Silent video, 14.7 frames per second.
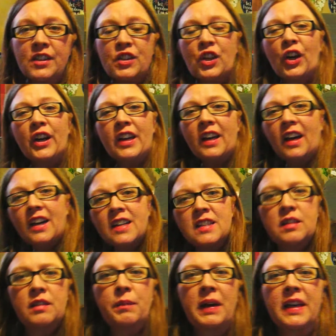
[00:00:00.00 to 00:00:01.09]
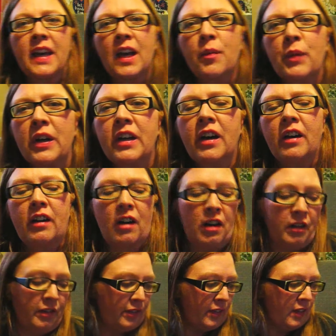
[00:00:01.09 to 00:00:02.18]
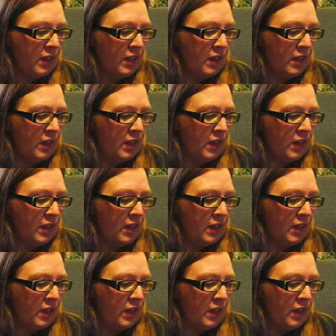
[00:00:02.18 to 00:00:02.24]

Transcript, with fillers: Sorry guys, my camera cut off.